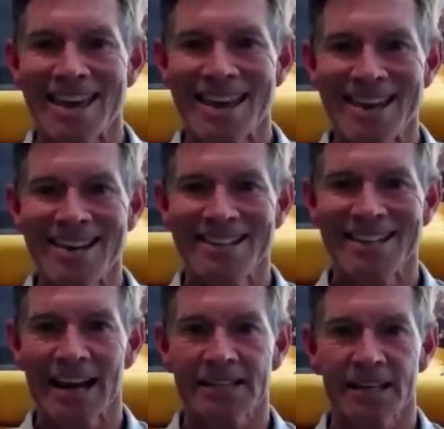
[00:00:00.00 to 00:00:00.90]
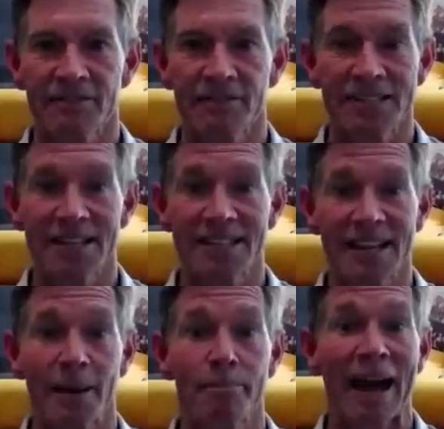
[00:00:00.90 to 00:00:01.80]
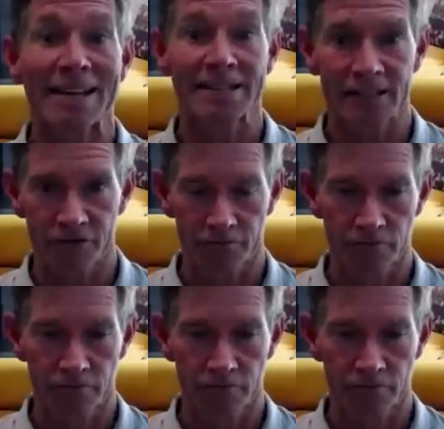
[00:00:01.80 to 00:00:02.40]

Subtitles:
index investing is not passive.